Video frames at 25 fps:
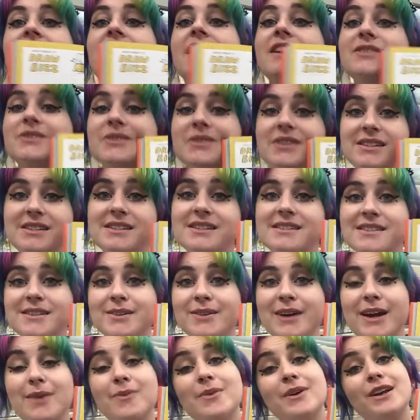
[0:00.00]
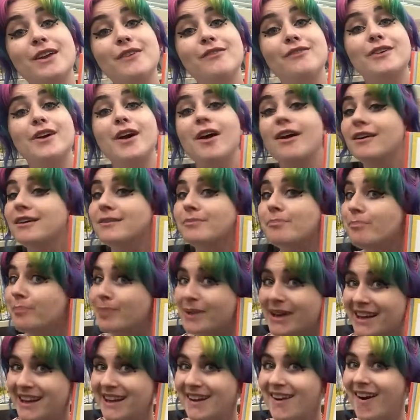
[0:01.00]
So this is a great one for our
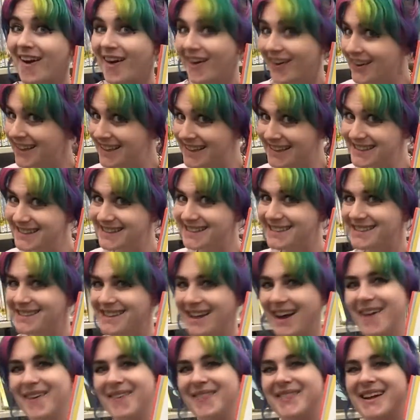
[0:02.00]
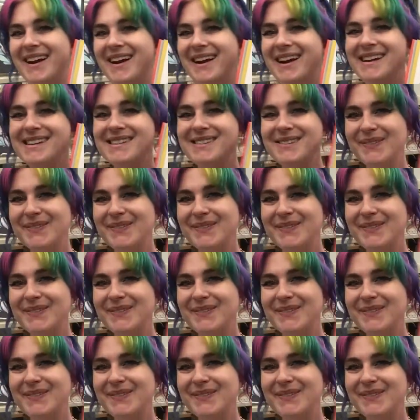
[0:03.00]
budding artists out there as